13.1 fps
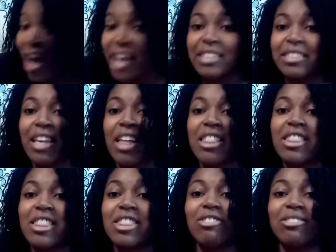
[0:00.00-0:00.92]
has
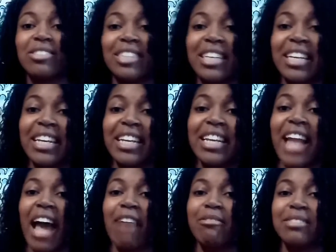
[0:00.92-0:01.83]

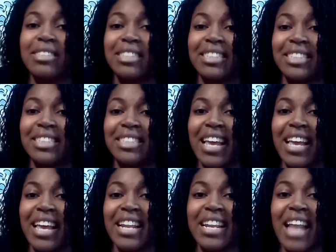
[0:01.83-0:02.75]
13 ounces
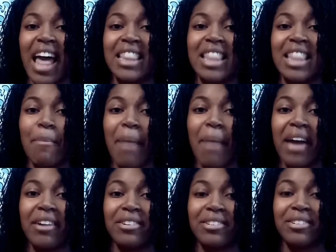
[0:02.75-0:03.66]
in the
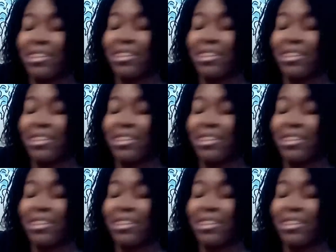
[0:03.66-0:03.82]
bottle,